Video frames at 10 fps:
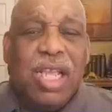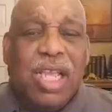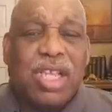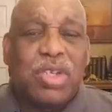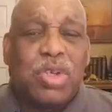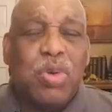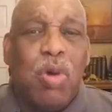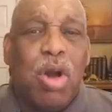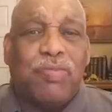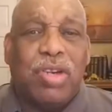has too
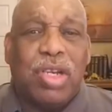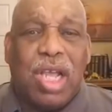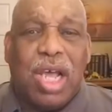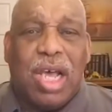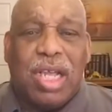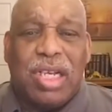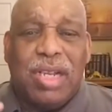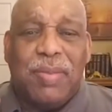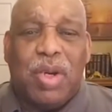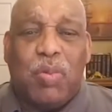often uh,
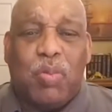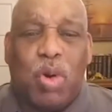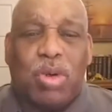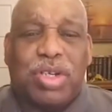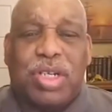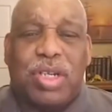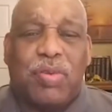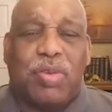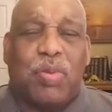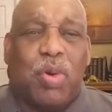limited works,
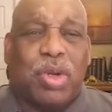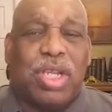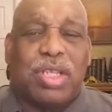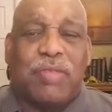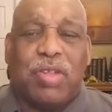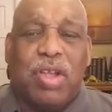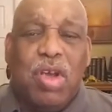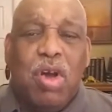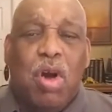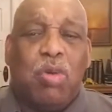the workings of the
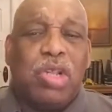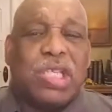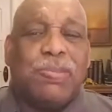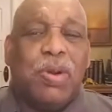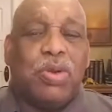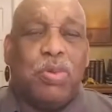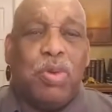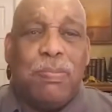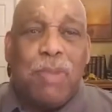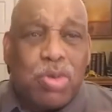Holy Spirit to
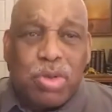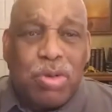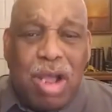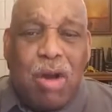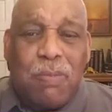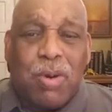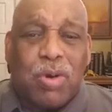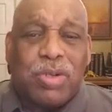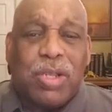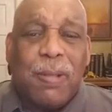emotional
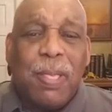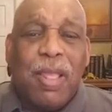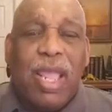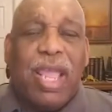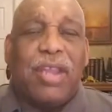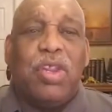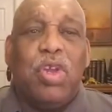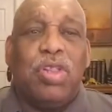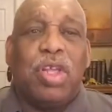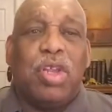outbursts and
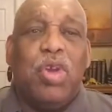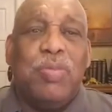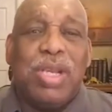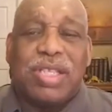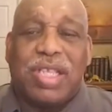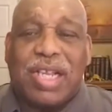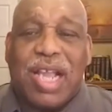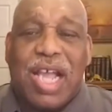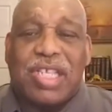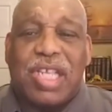hu the humanistic
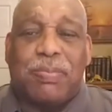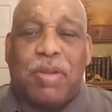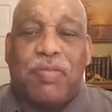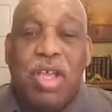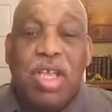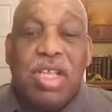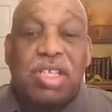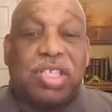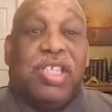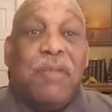concept of
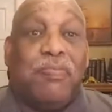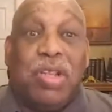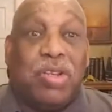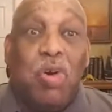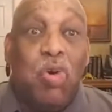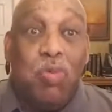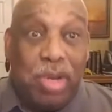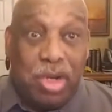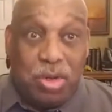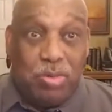something told
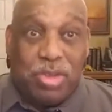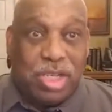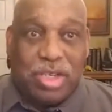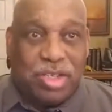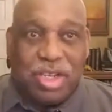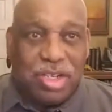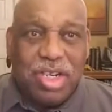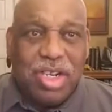me to do such and such.